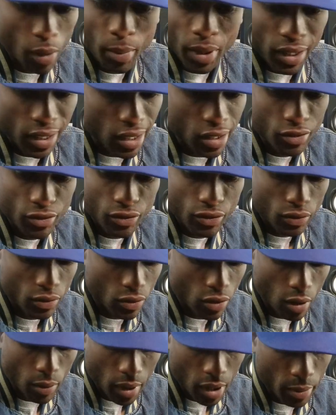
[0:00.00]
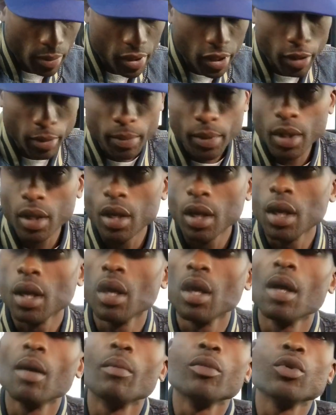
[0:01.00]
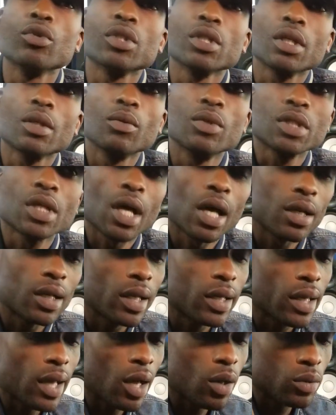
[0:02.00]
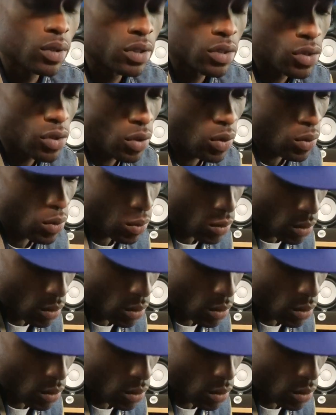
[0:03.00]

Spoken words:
my life or coming up. Music was kind of like outlet, so